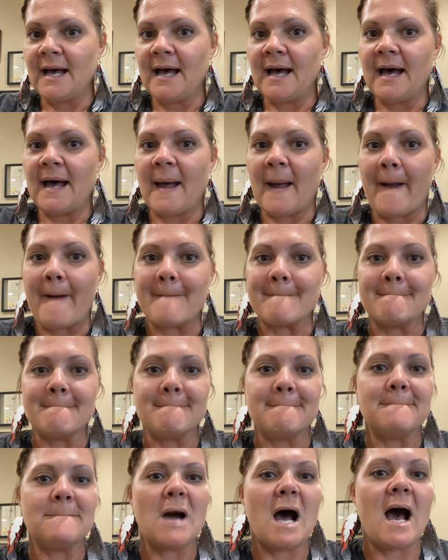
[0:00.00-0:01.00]

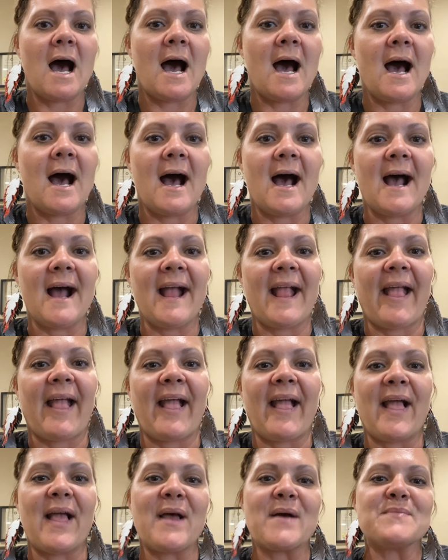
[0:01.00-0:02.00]
I
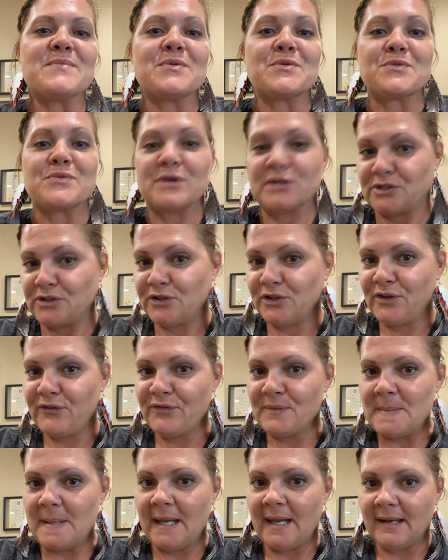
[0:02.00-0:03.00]
am originally
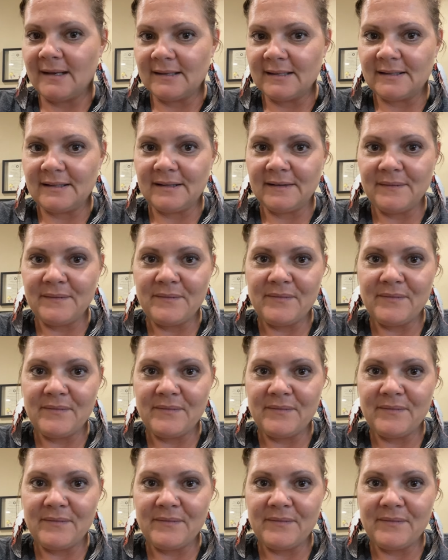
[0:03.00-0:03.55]
from Canada.